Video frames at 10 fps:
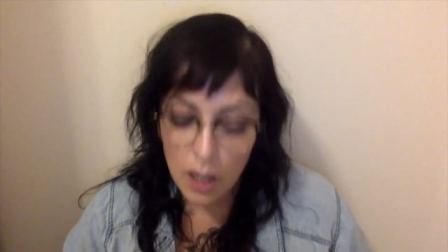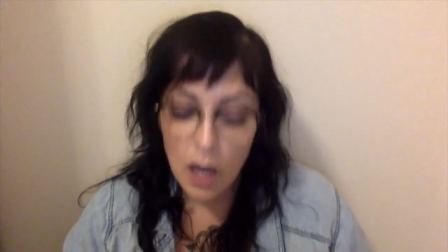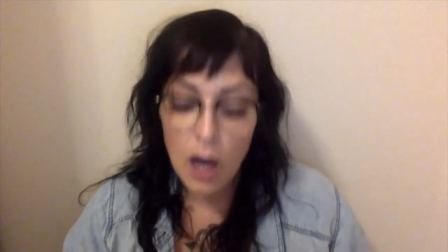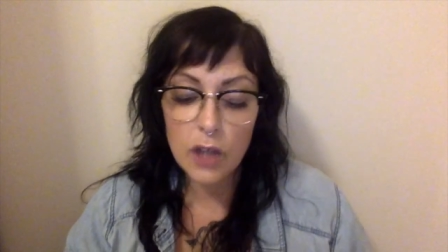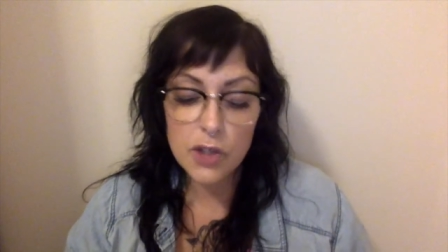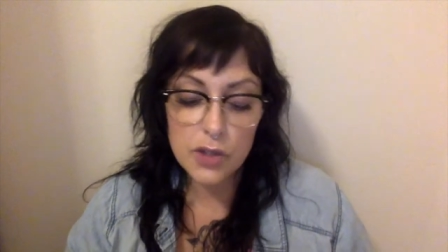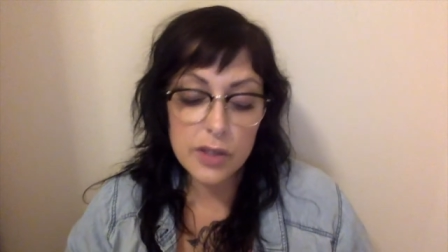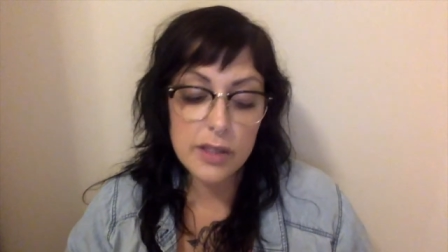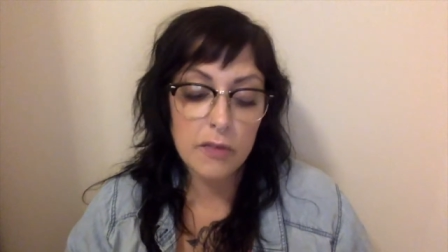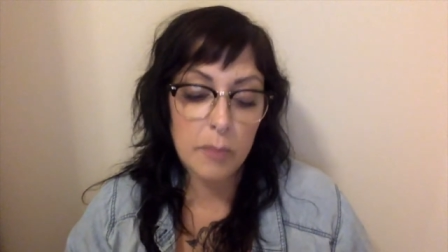Hundreds
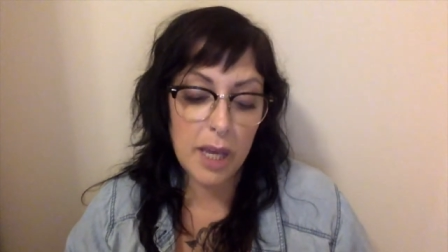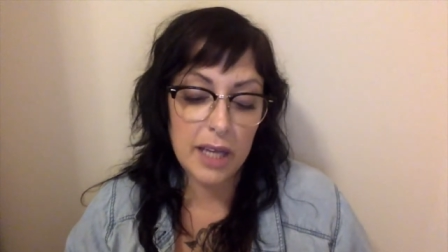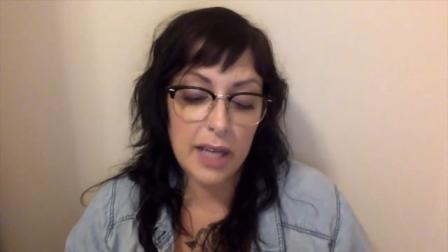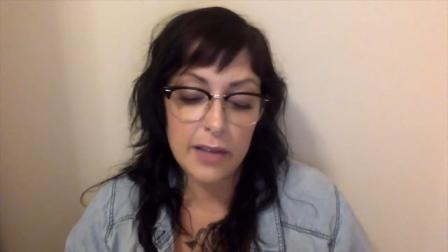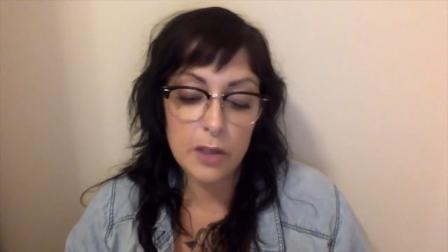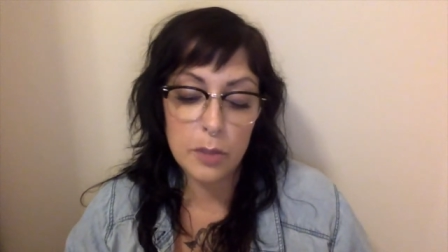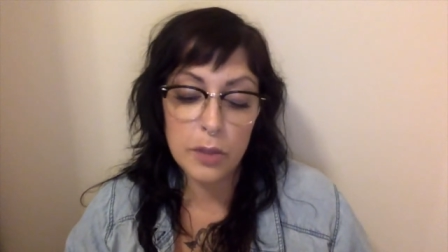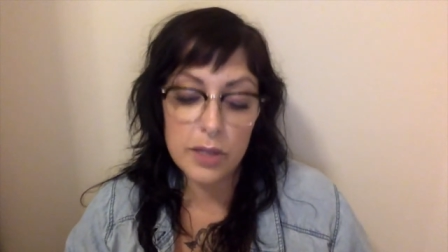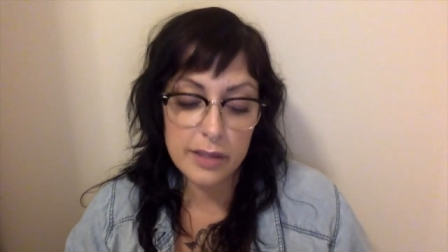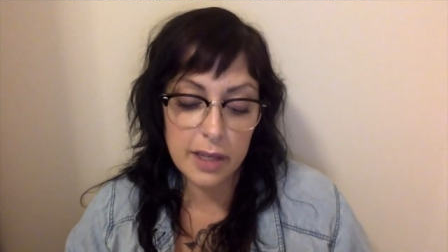of men had their
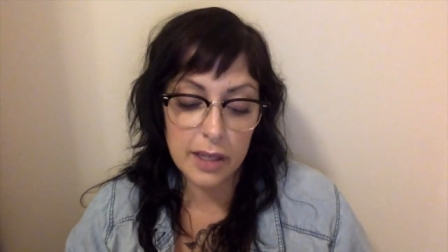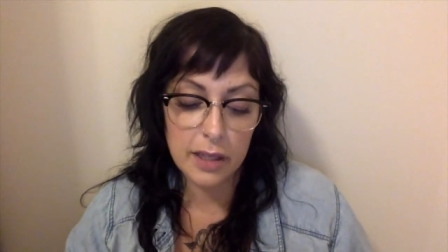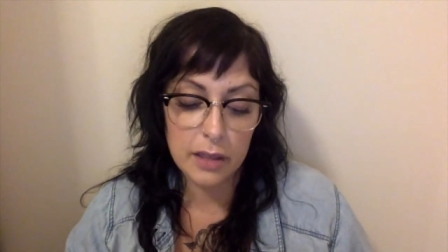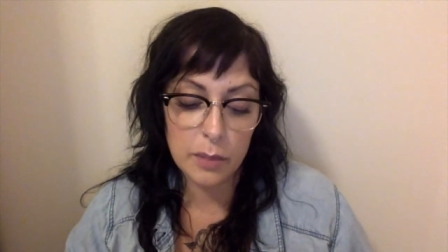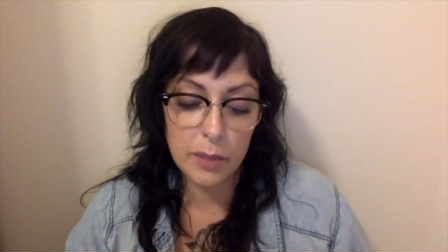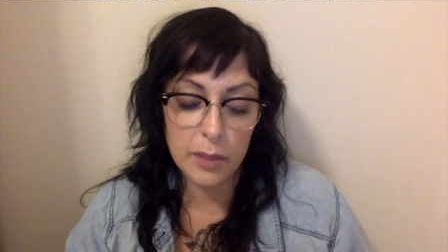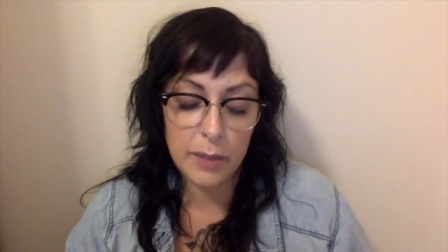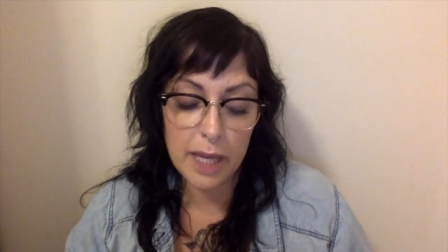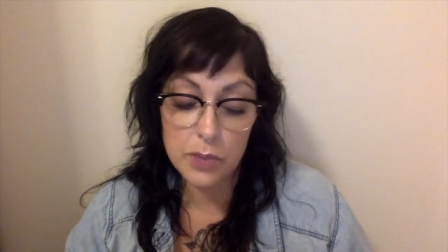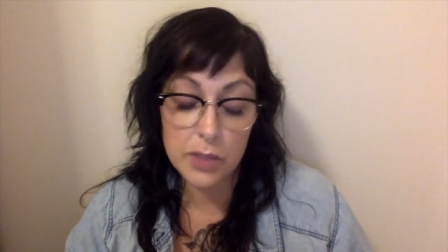prints taken, but a
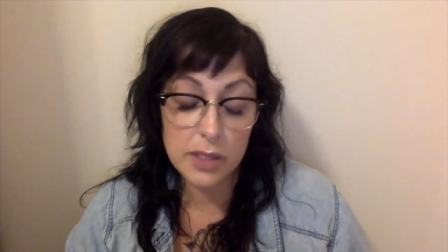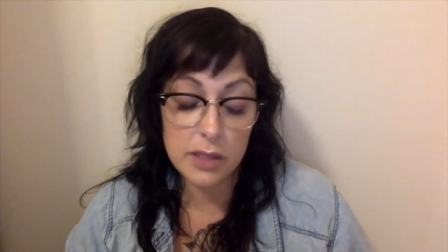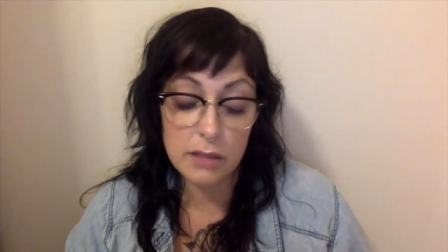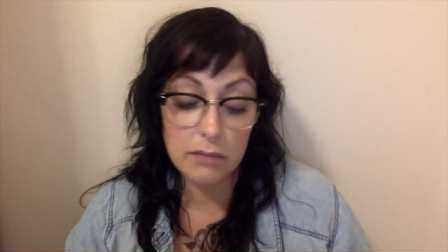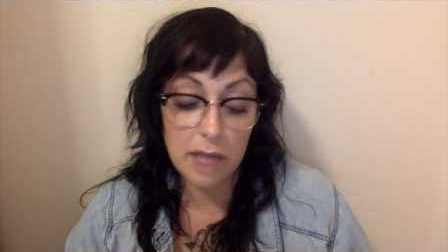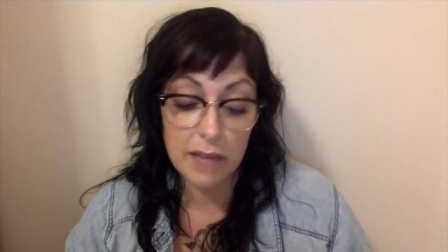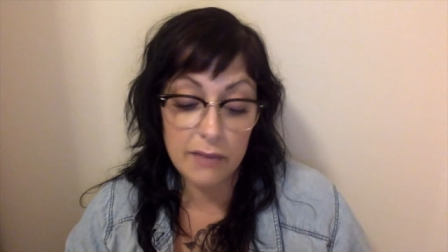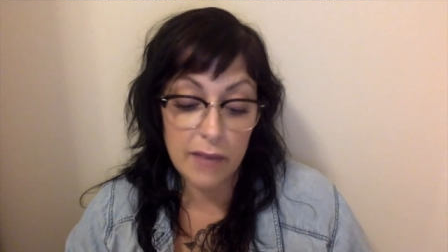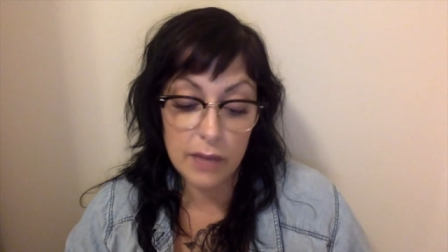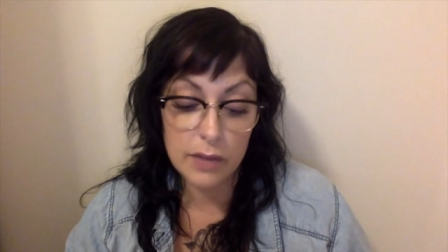match was not
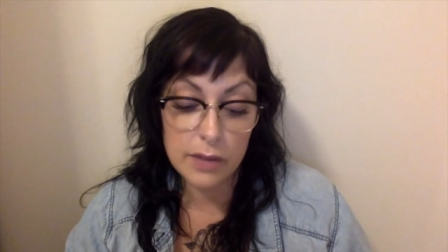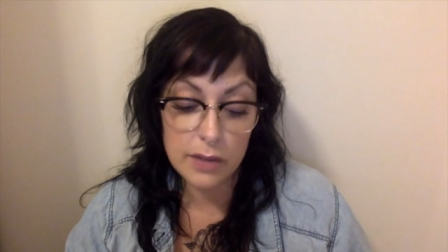found.